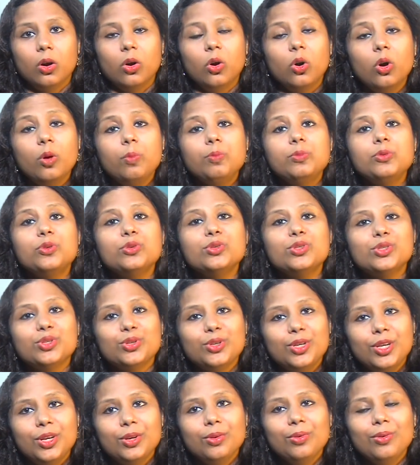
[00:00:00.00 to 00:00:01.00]
Hope to
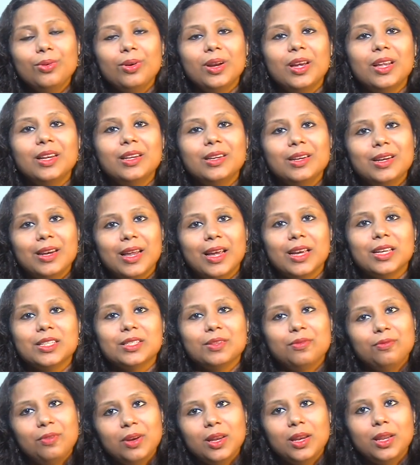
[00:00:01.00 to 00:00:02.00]
see you in the next
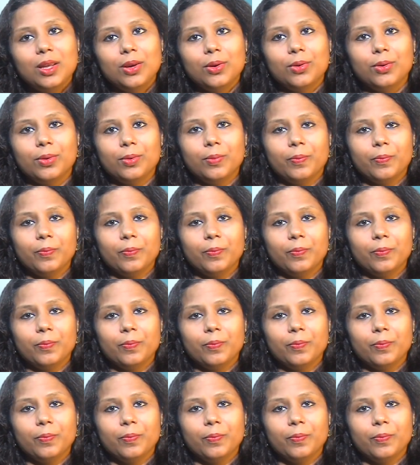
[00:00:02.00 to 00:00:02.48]
video.